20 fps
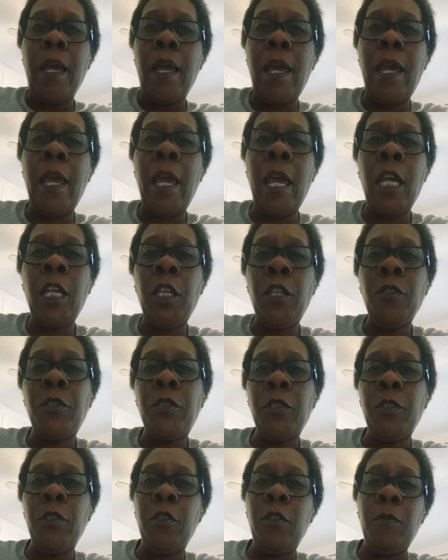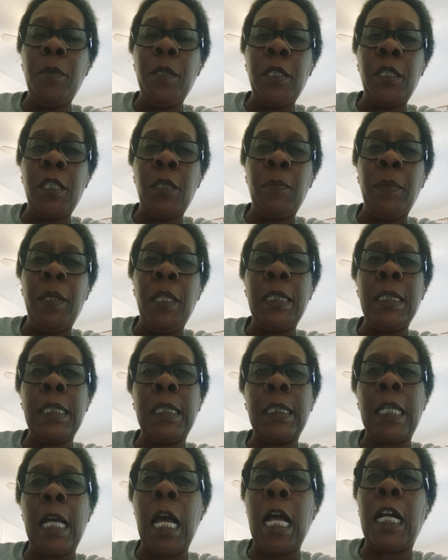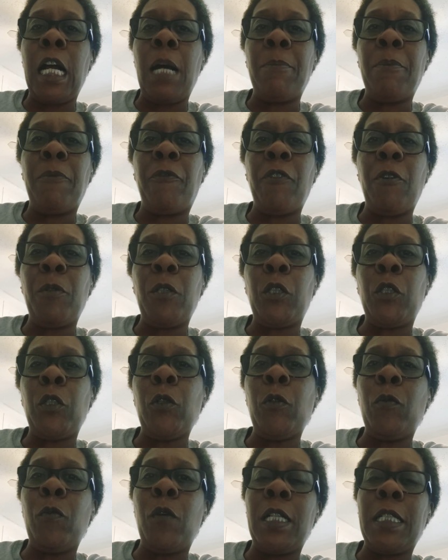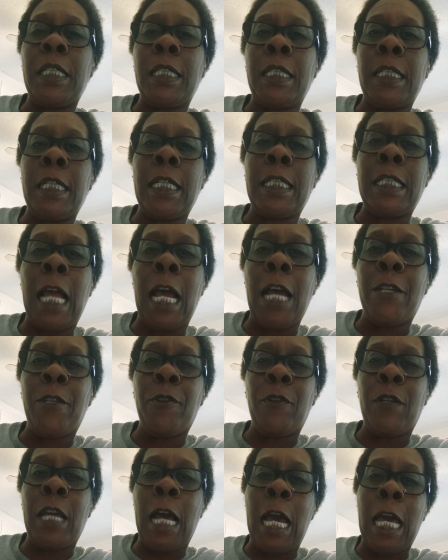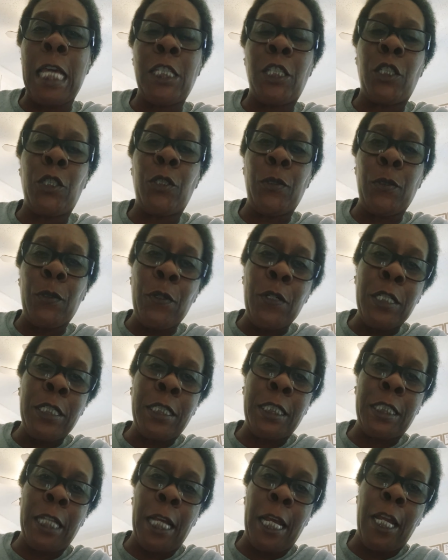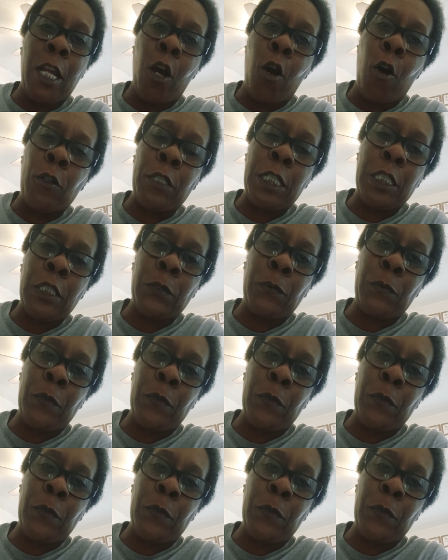Hey, YouTube. This is Melissa Scott coming from the 216. How you guys doing today on this